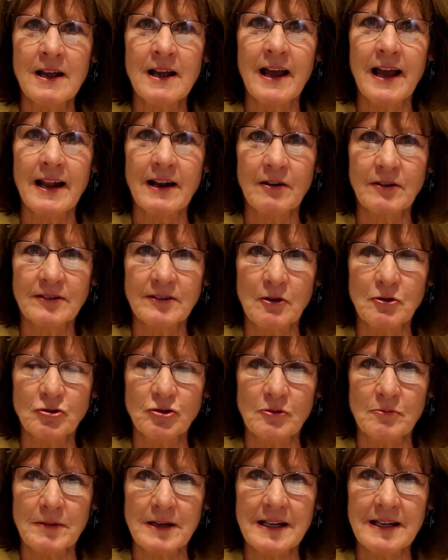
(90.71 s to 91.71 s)
and our social
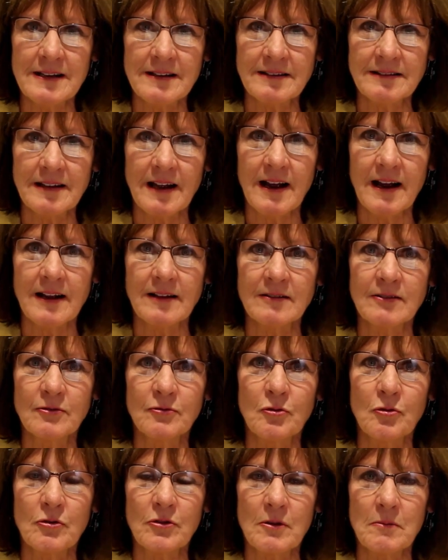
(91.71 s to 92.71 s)
media sites
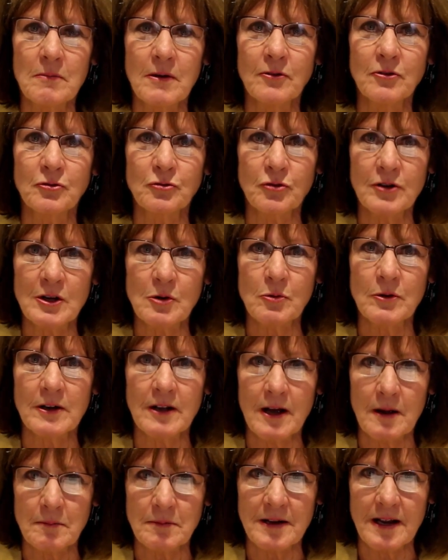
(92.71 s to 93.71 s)
for the most frequent
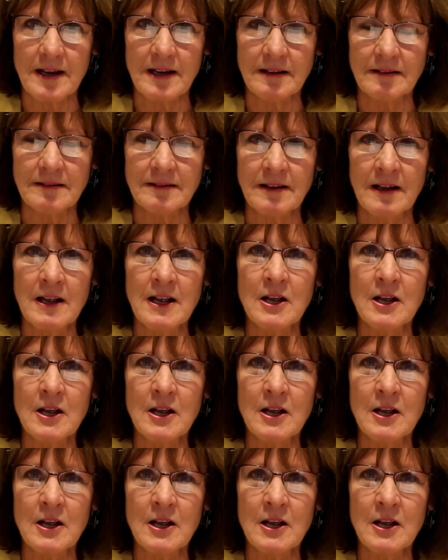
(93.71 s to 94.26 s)
updates.